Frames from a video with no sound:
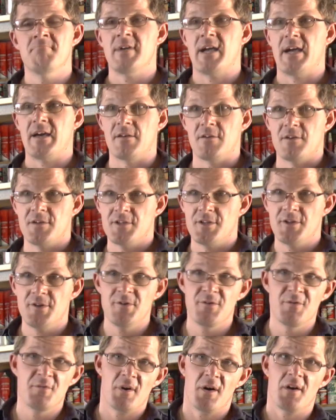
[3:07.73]
and I
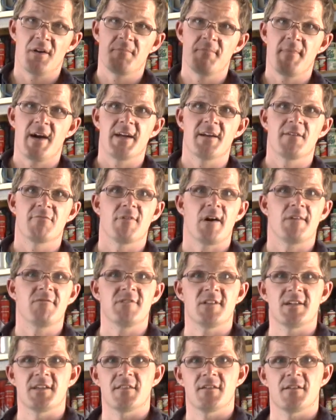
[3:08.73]
knew I'd make
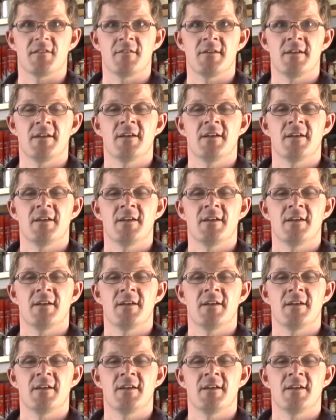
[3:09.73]
roughly the